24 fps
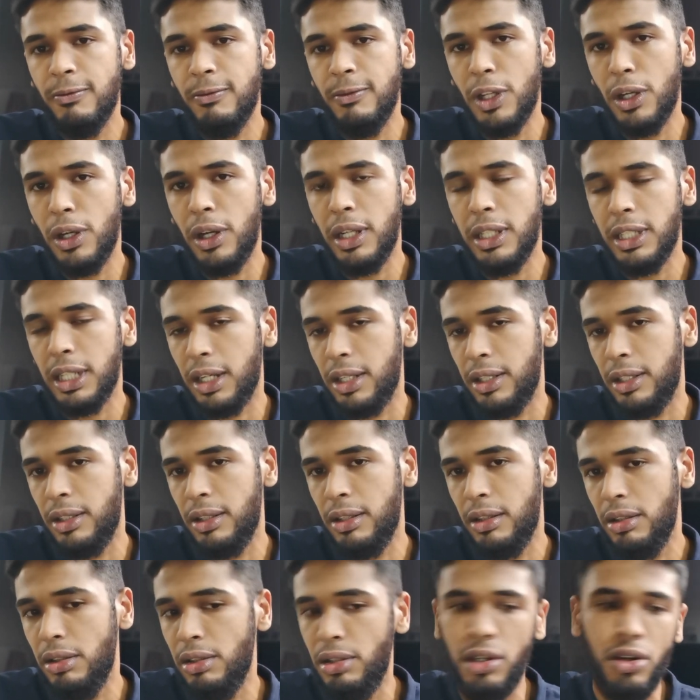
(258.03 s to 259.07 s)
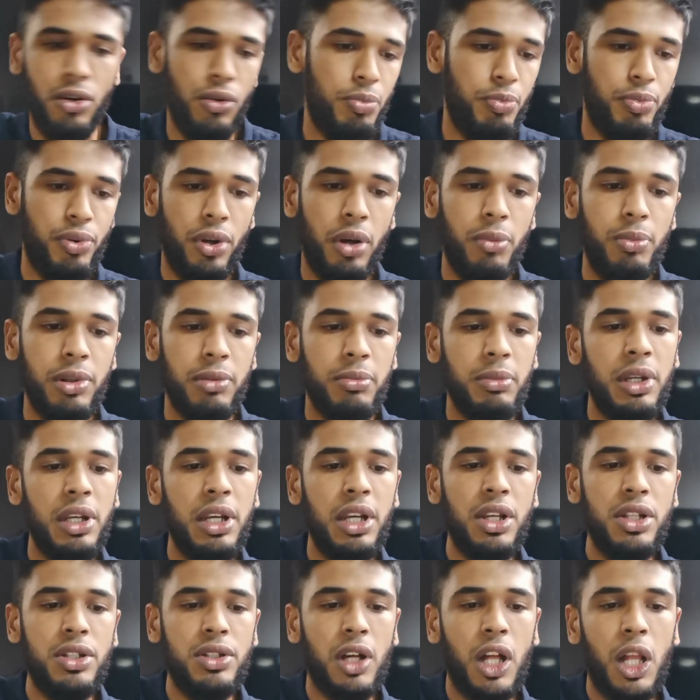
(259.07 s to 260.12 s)
No problem.
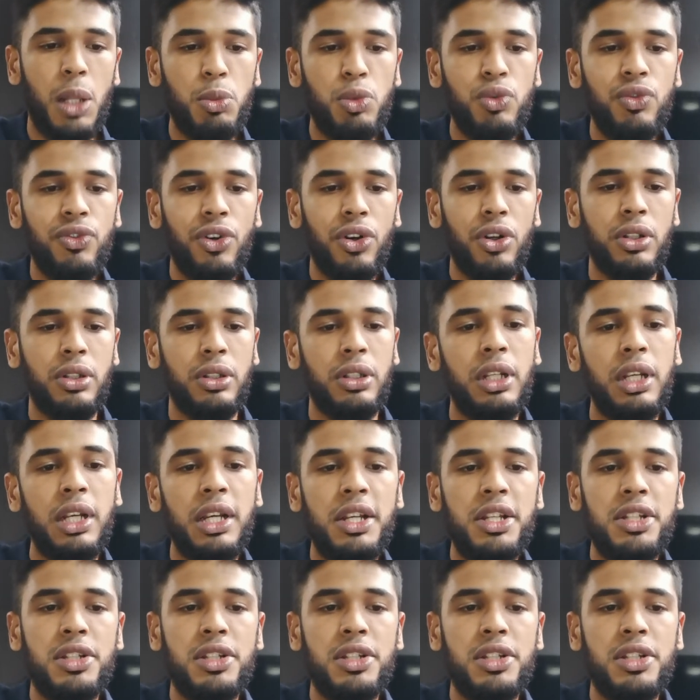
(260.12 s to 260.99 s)
So I'll move on.